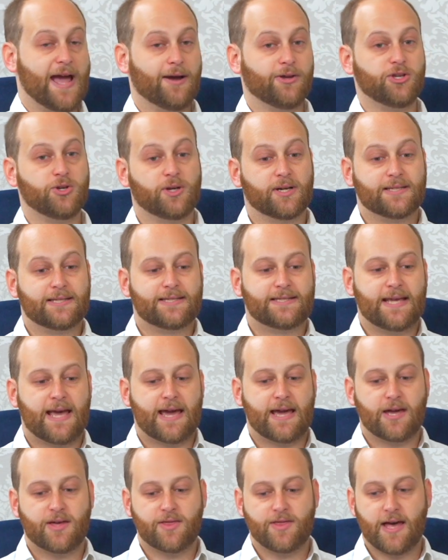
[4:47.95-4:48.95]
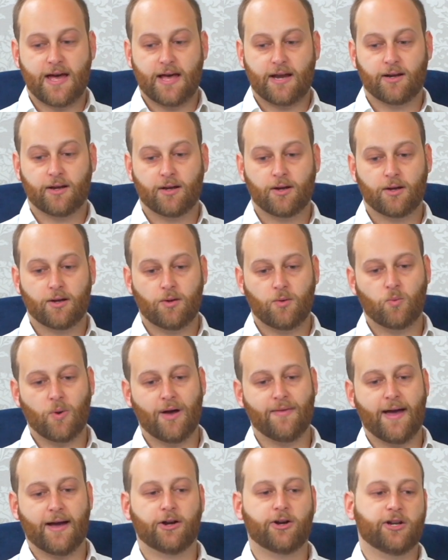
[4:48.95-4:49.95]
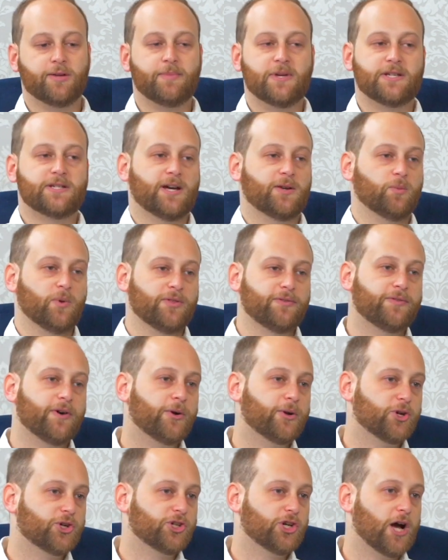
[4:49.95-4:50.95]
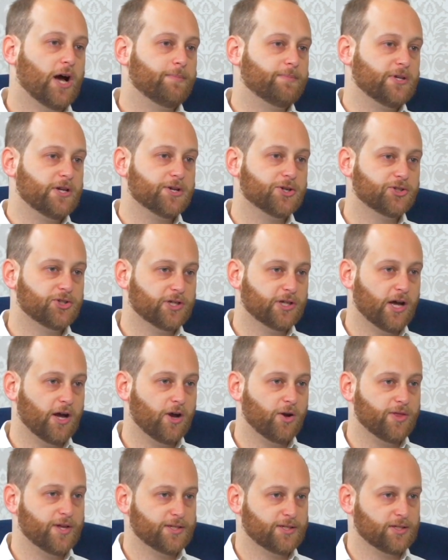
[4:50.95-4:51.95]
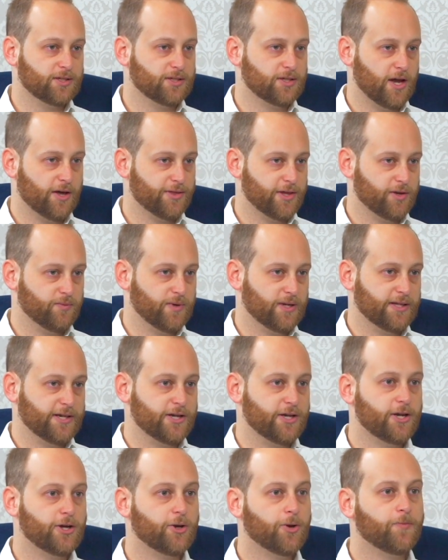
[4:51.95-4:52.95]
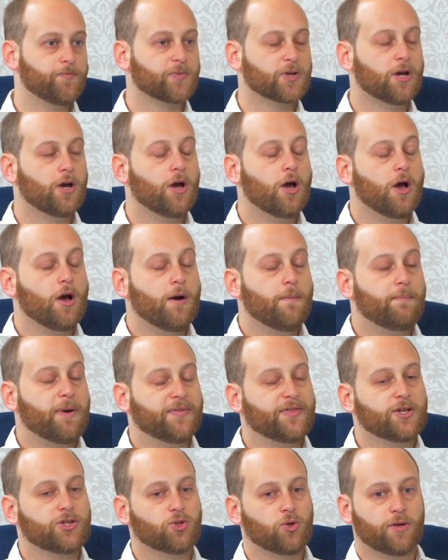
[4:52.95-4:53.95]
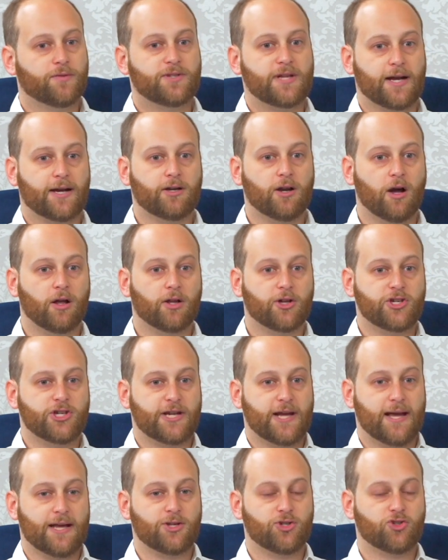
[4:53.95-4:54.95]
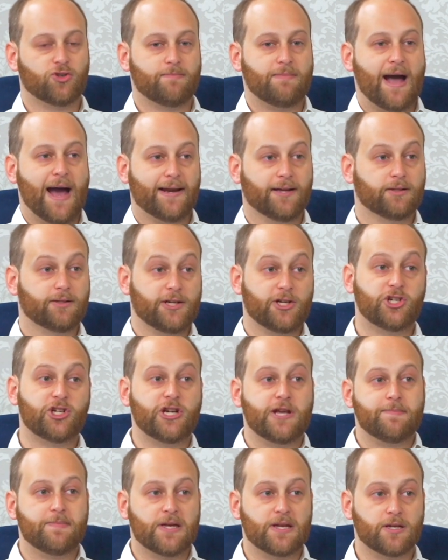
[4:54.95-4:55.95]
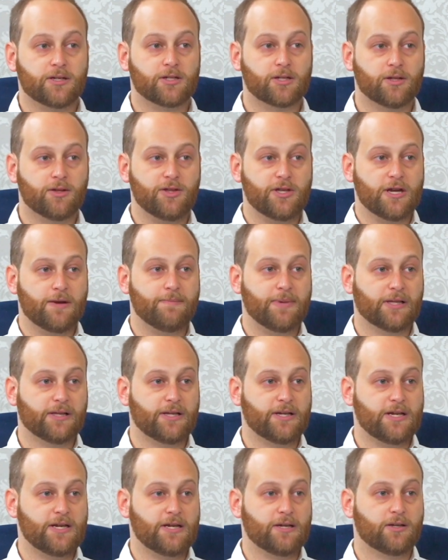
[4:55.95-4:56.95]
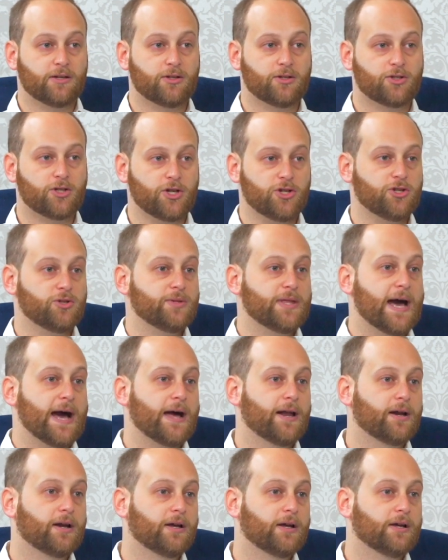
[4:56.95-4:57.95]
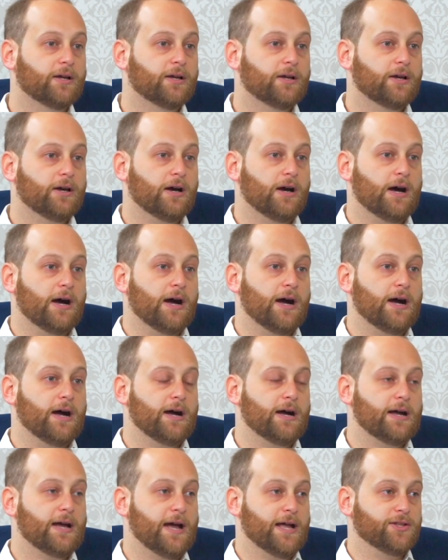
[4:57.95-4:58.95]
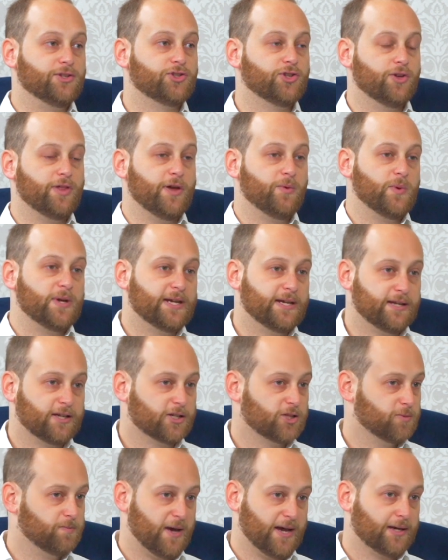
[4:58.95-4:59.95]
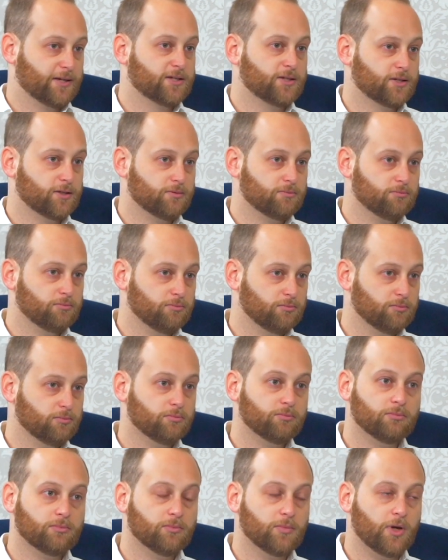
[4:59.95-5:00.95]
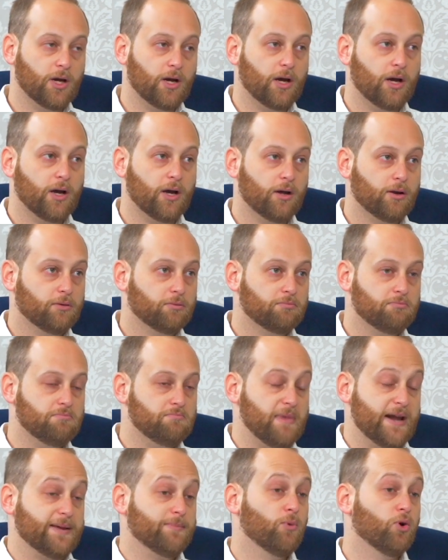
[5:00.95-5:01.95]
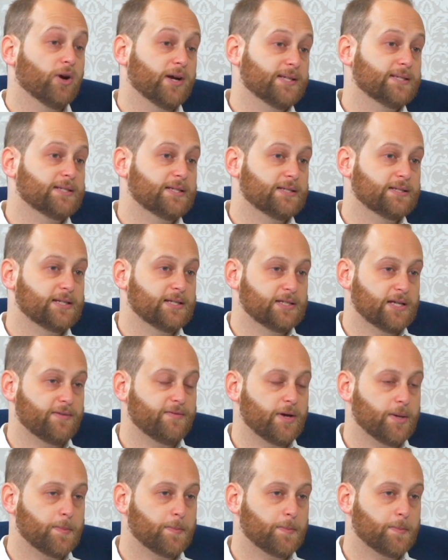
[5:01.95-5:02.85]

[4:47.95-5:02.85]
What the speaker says: you could say that, well, that could have been done with Photoshop years ago. This is nothing really new. But this sort of technology has dramatically cheapened the ability to do that. And so then we can expect many more instances of it.